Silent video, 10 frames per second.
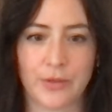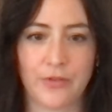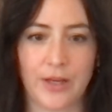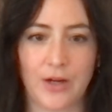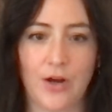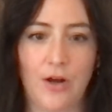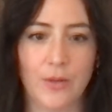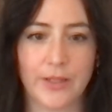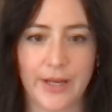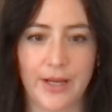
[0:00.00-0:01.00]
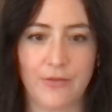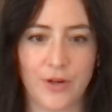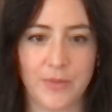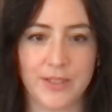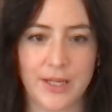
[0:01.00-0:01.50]
of like a holiday
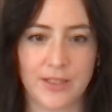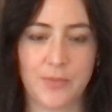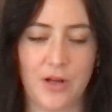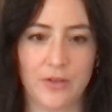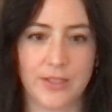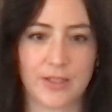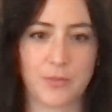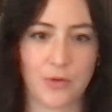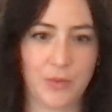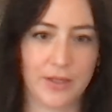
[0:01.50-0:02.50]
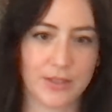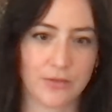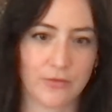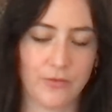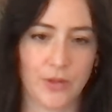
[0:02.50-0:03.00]
from intense politics, both because
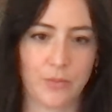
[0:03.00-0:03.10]
of,